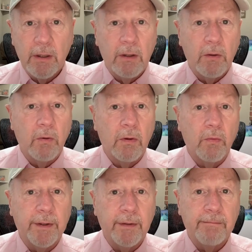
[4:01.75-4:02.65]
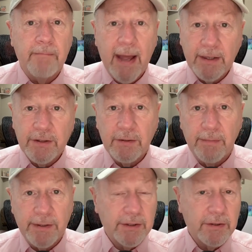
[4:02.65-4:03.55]
or we manage the
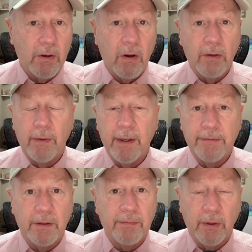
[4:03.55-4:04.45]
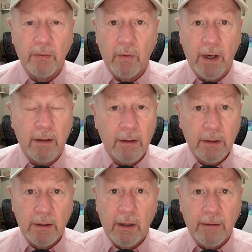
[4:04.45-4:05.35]
business all the way up to the point where,
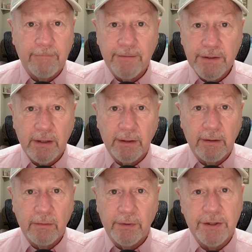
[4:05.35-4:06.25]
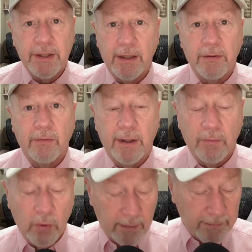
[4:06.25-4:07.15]
all right, physically we just can't do it
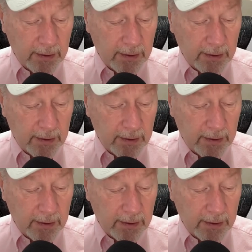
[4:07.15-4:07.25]
anymore.